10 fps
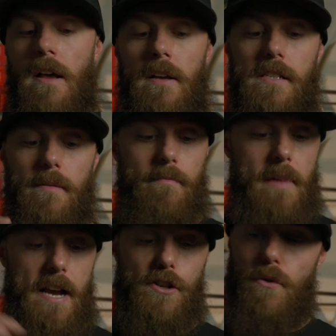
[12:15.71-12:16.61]
Some
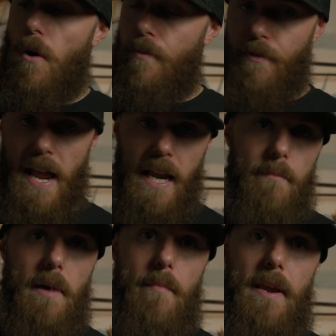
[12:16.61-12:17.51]
extra rope for
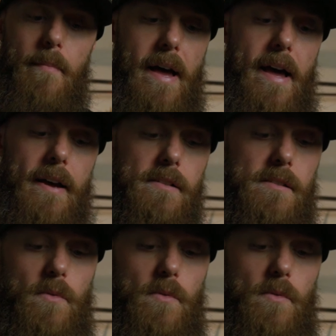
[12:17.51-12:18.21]
hanging my meat bags